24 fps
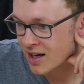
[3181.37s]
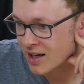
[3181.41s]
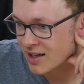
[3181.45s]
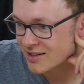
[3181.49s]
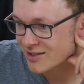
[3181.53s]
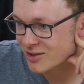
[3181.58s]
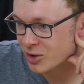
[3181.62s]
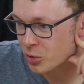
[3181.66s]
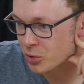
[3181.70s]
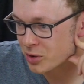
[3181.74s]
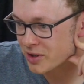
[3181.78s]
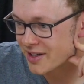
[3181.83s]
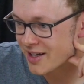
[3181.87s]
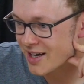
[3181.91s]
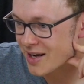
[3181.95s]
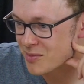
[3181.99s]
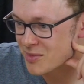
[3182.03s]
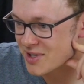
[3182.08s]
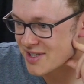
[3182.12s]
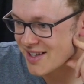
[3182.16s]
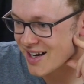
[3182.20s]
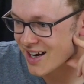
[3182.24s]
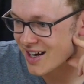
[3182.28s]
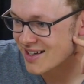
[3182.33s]
Tony M
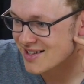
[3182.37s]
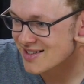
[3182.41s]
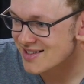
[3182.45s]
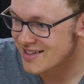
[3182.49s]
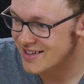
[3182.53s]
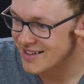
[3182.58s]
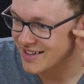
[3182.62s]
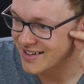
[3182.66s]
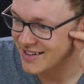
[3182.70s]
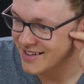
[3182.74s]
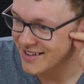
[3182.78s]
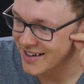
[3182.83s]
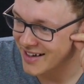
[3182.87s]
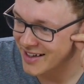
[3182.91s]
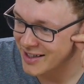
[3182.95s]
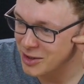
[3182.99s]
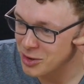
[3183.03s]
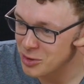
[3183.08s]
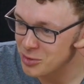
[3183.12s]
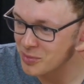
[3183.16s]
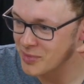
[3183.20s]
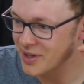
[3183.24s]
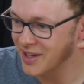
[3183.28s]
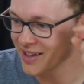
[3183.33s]
is asking, can
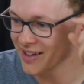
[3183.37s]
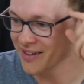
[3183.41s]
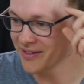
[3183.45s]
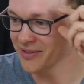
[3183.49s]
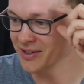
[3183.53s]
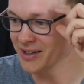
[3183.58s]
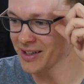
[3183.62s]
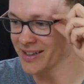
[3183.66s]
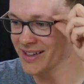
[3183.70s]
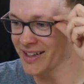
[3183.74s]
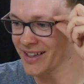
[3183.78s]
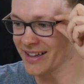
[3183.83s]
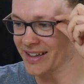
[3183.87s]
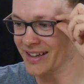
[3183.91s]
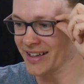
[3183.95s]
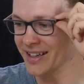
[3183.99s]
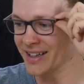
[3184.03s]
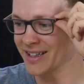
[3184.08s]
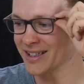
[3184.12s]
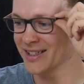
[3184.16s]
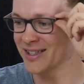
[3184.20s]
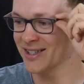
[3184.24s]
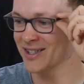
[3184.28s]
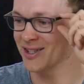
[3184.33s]
you make affiliate
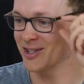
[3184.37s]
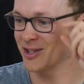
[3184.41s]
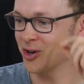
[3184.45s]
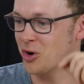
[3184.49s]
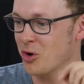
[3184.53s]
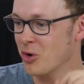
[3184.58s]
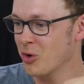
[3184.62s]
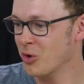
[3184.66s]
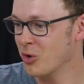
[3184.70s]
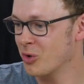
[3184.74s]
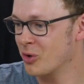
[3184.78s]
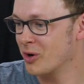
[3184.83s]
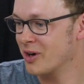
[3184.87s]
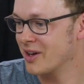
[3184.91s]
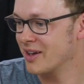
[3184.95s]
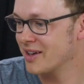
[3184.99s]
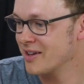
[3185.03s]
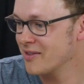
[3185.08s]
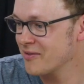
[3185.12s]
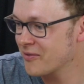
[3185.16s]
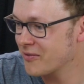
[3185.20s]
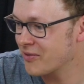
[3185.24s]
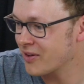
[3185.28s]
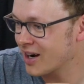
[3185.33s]
links so
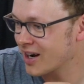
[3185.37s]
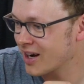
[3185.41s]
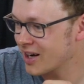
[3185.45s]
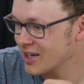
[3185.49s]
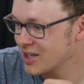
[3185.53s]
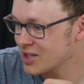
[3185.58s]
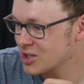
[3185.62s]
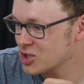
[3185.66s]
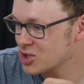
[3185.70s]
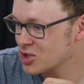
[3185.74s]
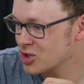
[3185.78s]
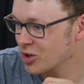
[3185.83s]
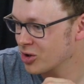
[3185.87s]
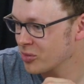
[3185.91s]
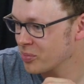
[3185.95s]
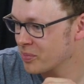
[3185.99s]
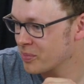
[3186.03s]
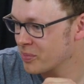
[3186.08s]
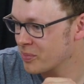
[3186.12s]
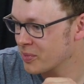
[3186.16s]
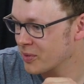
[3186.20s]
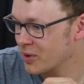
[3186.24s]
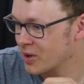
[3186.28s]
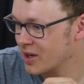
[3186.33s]
if I shop
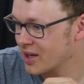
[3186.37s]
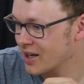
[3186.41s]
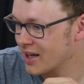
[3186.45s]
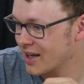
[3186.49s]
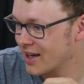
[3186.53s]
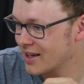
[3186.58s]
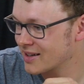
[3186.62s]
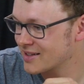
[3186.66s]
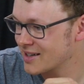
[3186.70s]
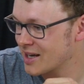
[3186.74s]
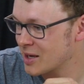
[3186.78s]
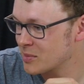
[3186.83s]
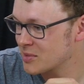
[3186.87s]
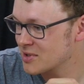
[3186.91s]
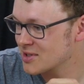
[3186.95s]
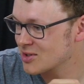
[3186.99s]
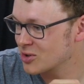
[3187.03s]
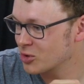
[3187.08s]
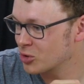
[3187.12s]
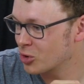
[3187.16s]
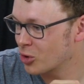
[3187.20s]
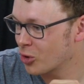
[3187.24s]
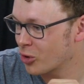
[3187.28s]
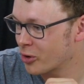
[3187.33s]
at
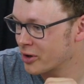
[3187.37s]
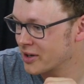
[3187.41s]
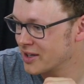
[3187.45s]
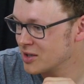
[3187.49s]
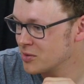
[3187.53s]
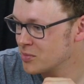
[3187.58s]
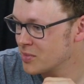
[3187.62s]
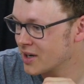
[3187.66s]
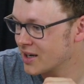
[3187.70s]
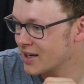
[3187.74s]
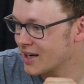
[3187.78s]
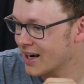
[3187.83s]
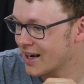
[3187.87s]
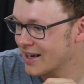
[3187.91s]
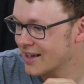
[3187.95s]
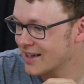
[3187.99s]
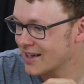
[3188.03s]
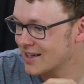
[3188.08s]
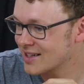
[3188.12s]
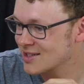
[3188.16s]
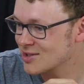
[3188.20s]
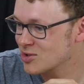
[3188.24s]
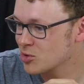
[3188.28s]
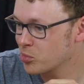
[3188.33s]
Amazon or eBay, I
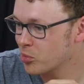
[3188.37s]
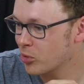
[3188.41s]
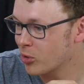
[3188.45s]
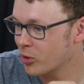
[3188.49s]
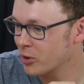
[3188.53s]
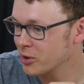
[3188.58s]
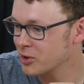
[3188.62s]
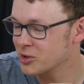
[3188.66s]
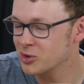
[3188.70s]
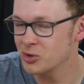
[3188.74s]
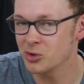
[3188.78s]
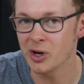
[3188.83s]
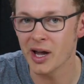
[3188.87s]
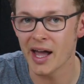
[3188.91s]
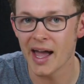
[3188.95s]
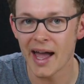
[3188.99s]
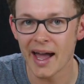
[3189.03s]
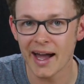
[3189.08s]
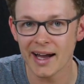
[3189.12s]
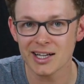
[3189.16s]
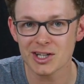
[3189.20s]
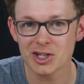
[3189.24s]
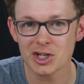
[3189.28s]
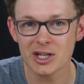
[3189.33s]
can support you?
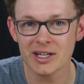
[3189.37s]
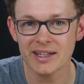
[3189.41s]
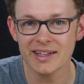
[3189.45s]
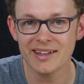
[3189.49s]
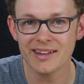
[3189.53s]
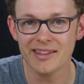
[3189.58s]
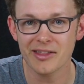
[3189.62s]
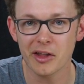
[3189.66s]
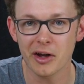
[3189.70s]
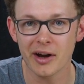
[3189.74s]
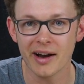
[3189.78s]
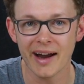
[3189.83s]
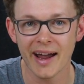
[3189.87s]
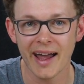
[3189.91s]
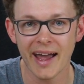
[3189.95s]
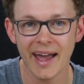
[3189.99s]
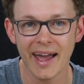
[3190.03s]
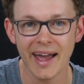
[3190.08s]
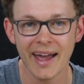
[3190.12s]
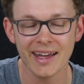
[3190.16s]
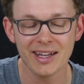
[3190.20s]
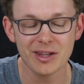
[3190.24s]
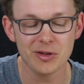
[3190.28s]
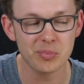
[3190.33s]
Actually, there
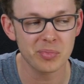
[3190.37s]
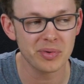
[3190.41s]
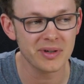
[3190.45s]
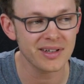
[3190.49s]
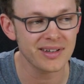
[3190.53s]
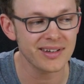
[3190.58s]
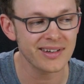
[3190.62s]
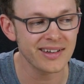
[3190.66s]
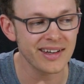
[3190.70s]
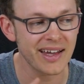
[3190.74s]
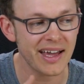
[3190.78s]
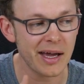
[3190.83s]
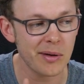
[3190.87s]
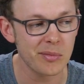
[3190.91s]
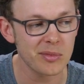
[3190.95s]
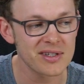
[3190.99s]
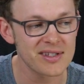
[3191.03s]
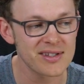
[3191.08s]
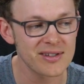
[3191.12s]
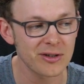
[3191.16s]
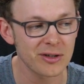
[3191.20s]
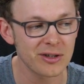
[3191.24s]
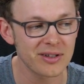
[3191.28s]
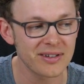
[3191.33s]
had been
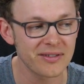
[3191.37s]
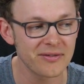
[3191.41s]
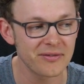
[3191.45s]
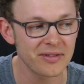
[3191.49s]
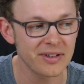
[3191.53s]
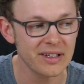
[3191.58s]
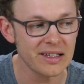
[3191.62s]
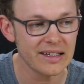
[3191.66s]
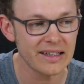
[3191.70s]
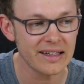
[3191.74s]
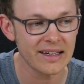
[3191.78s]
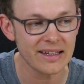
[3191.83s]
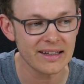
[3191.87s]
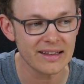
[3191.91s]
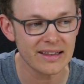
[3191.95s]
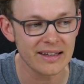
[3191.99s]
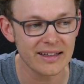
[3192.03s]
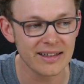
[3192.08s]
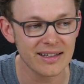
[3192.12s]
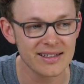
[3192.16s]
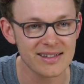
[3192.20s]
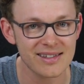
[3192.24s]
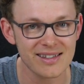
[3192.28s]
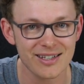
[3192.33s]
Amazon affiliate
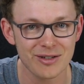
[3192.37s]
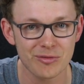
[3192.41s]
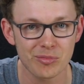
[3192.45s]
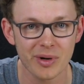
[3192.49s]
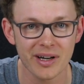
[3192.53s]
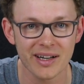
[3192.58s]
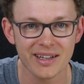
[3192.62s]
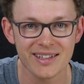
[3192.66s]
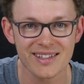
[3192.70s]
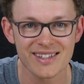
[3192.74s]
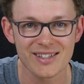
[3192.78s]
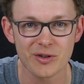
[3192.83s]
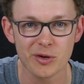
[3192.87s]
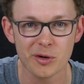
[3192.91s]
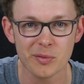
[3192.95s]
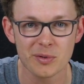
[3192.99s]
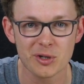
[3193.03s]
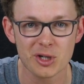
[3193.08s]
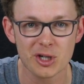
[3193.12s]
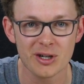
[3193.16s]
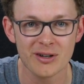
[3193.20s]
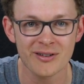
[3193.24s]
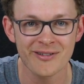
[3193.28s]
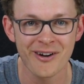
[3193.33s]
links in my
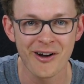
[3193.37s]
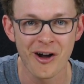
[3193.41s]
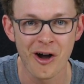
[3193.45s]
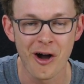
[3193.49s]
description